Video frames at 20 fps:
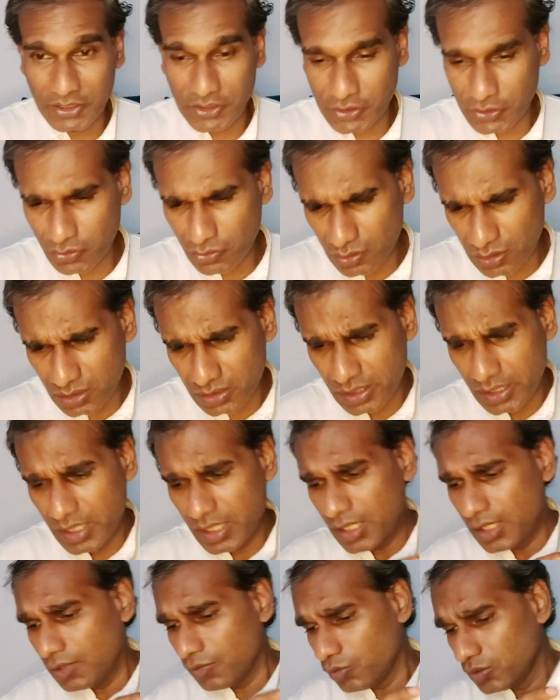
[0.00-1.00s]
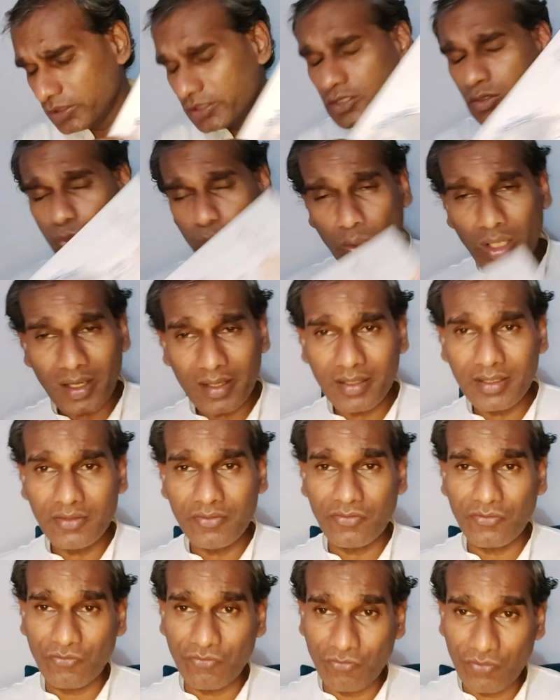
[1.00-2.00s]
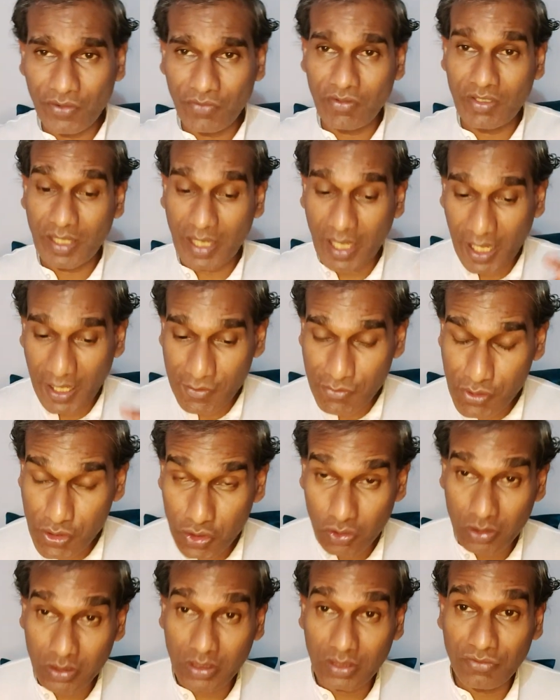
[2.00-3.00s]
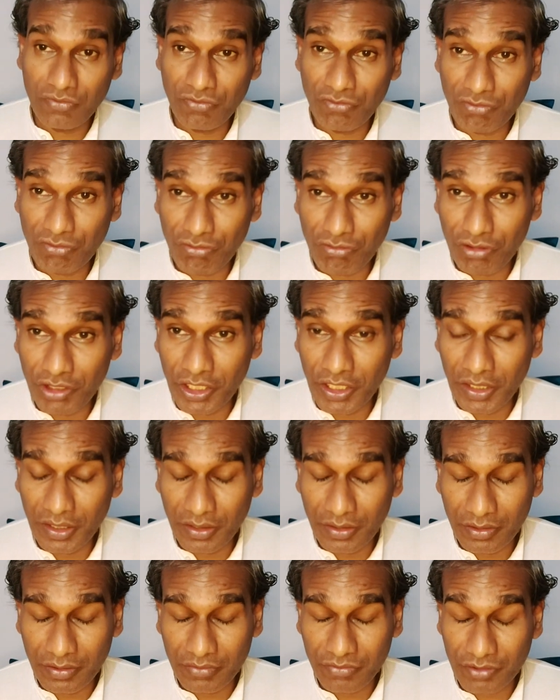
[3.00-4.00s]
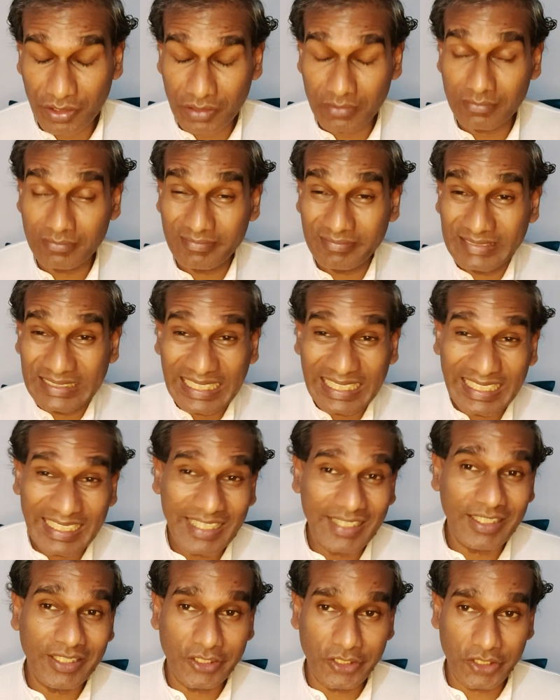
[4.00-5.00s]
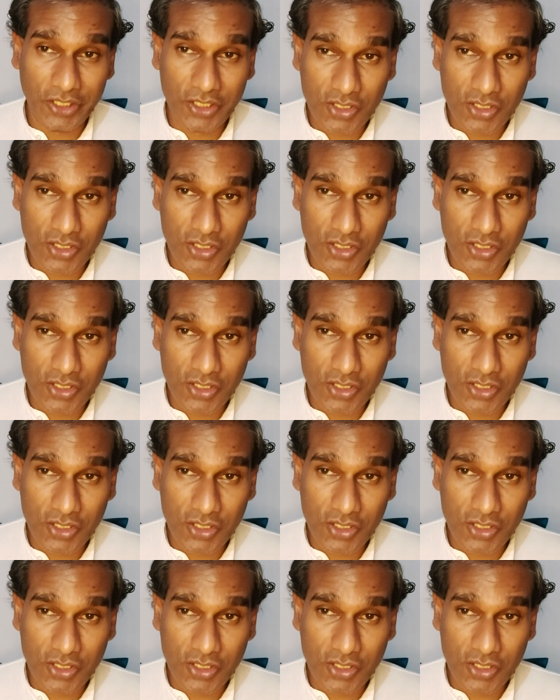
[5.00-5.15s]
which is why we were absolutely free from any traces of